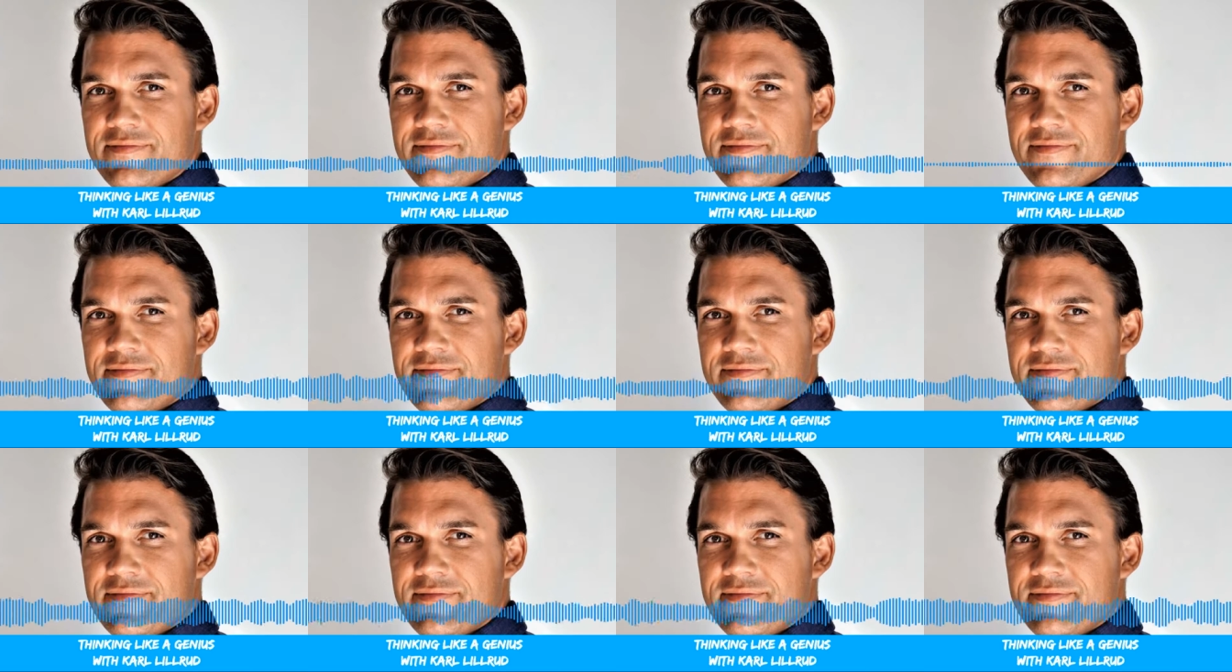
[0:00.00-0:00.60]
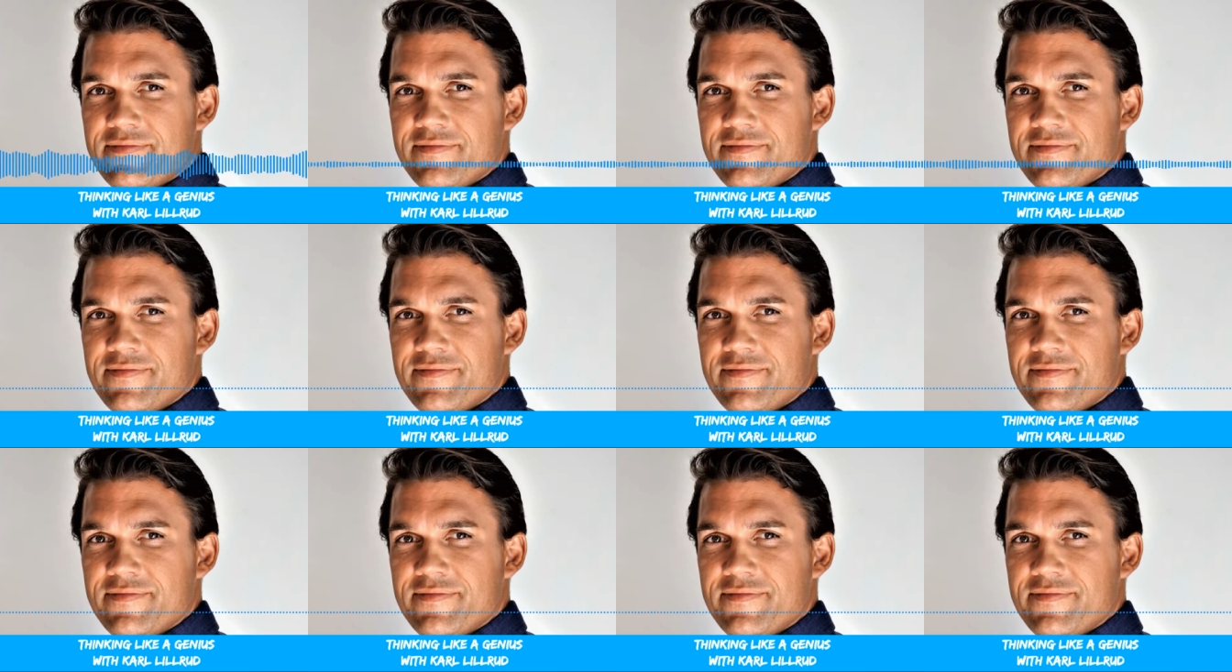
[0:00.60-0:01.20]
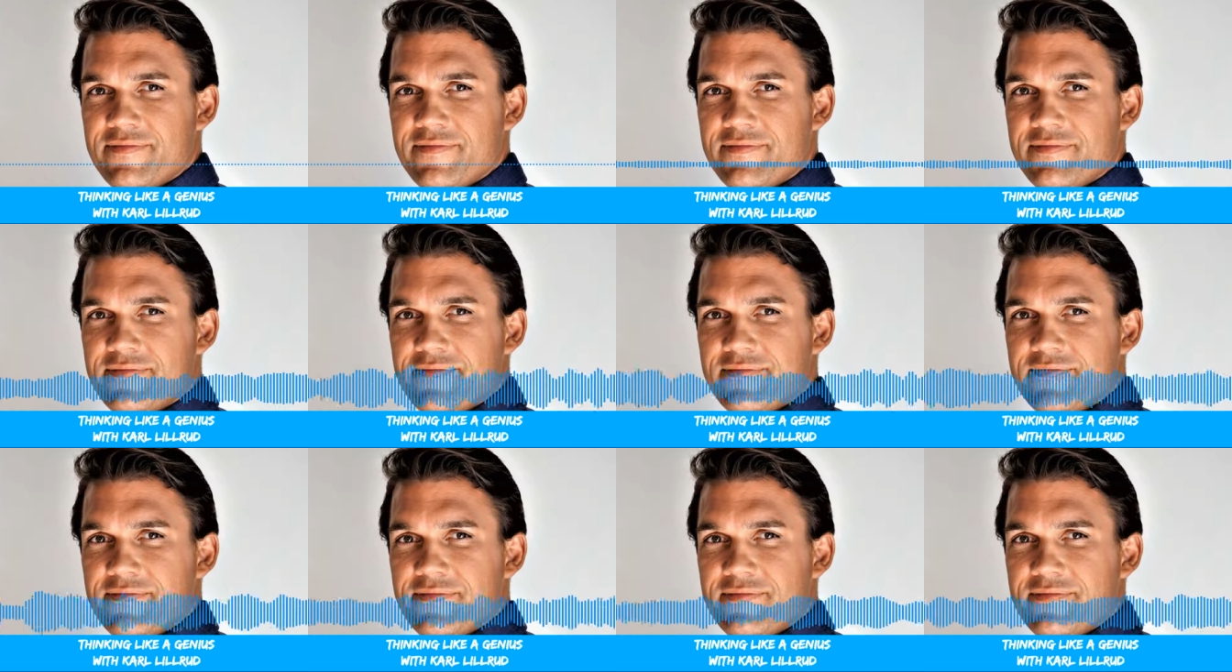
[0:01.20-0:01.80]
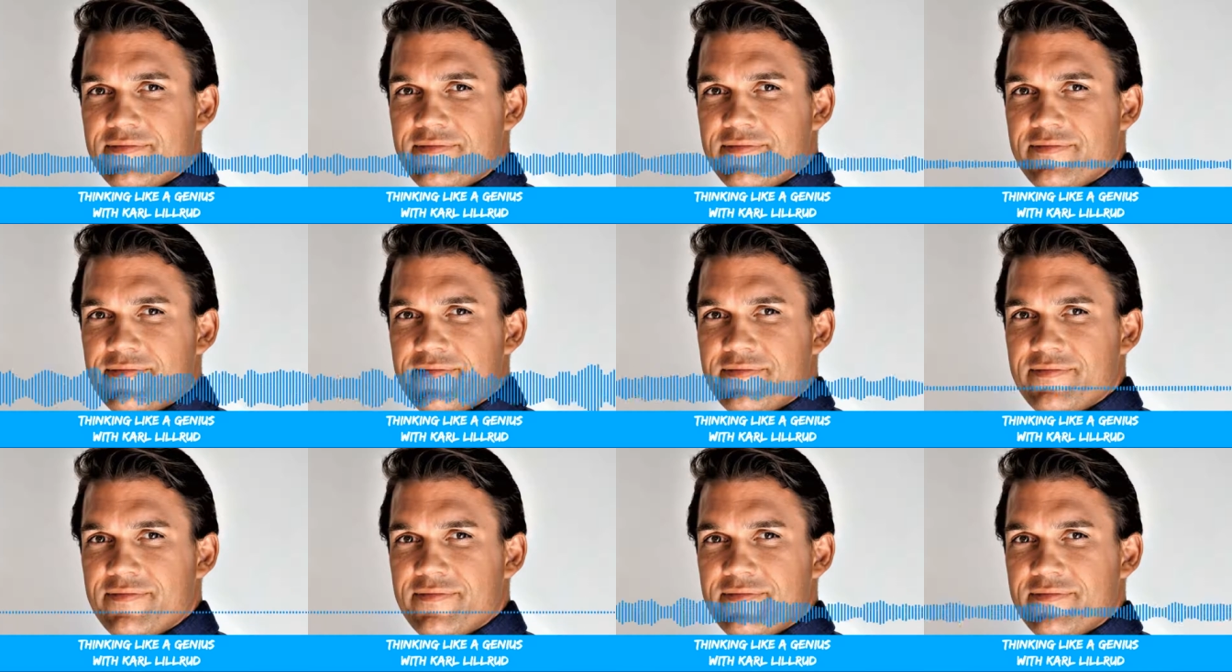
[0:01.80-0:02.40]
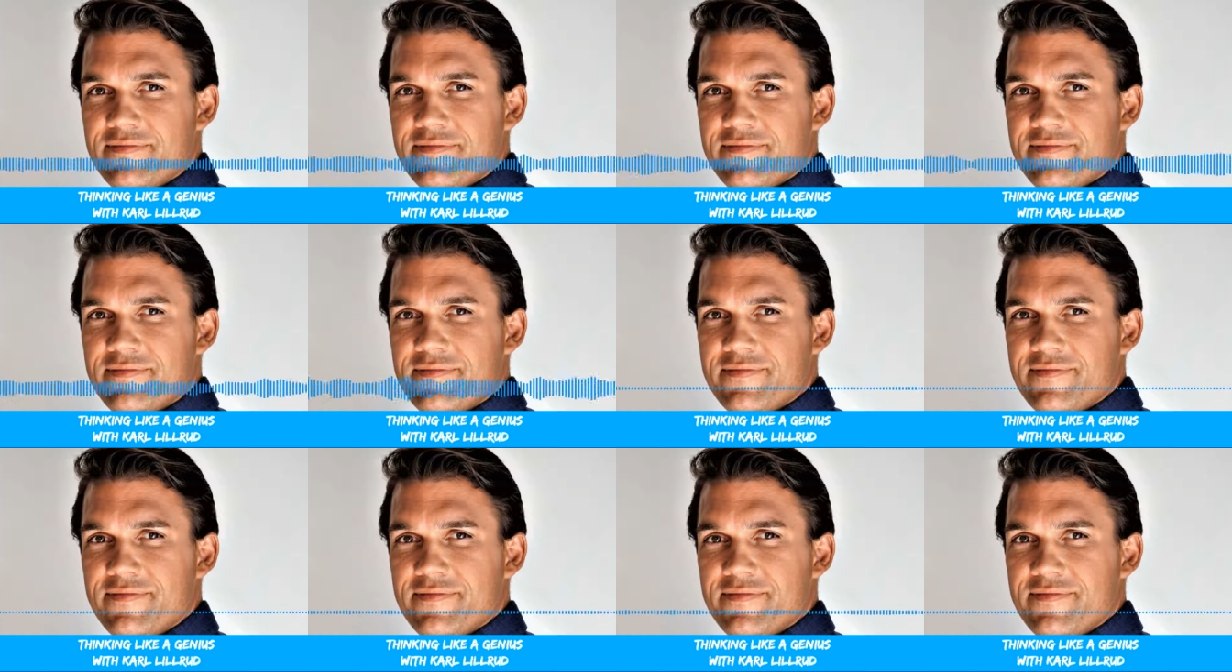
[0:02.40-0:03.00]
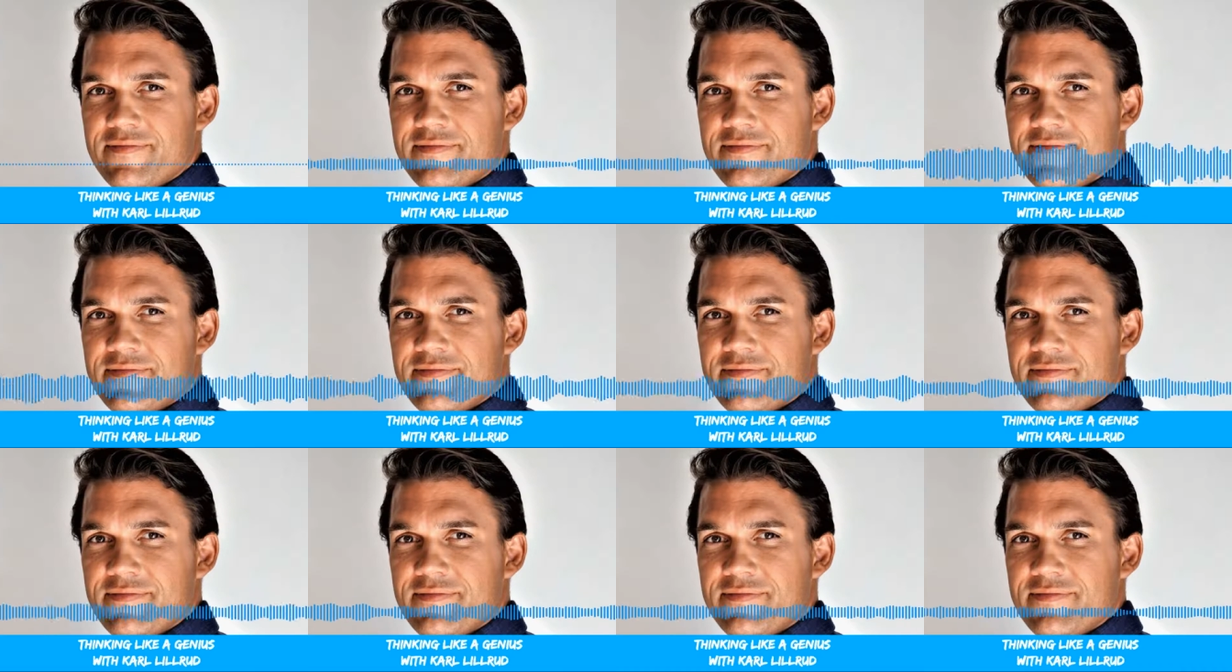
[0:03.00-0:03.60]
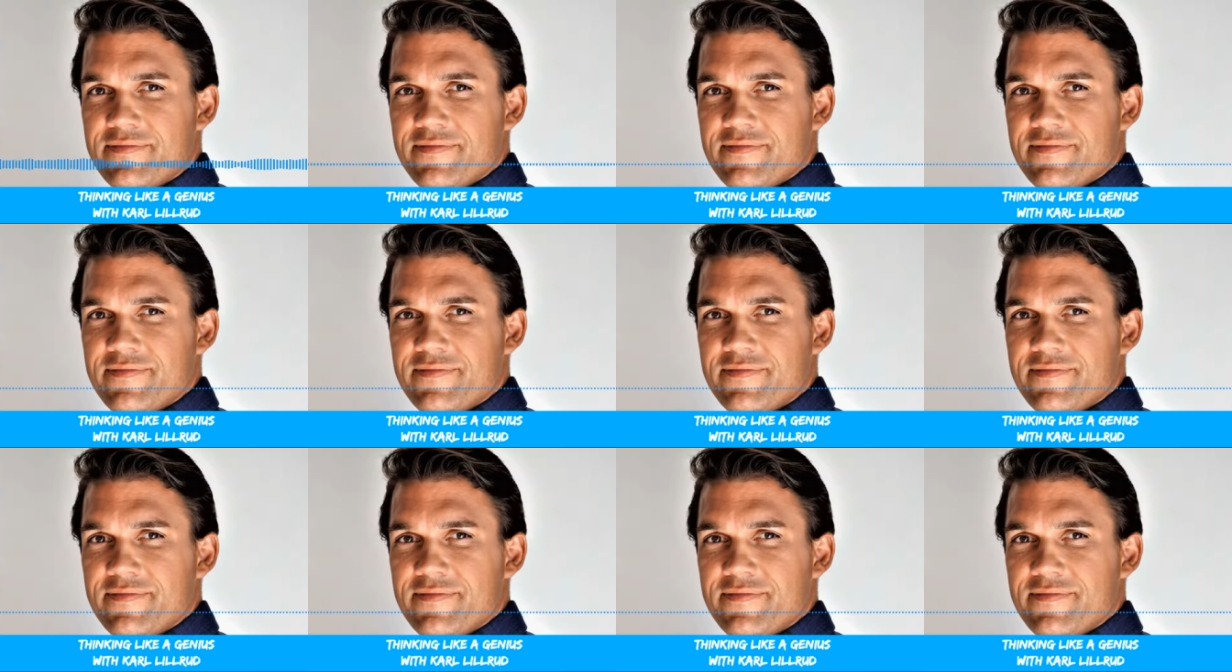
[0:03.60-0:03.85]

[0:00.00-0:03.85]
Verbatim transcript: Uh, I had been going